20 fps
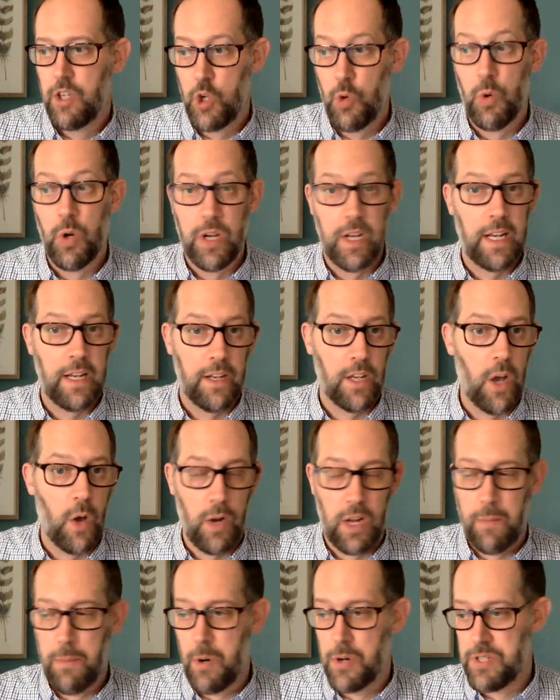you would need to go
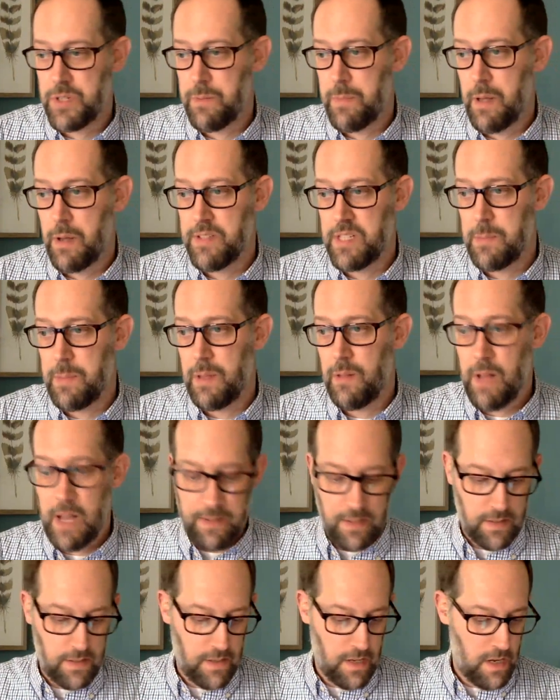to in-person Pellissippi
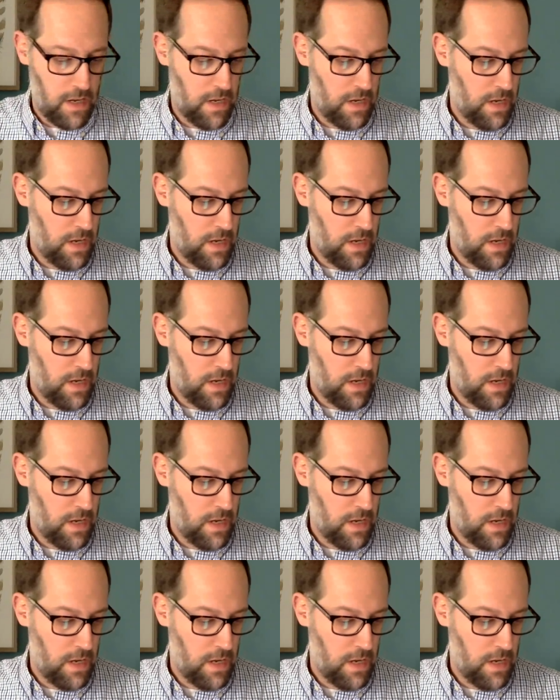classes.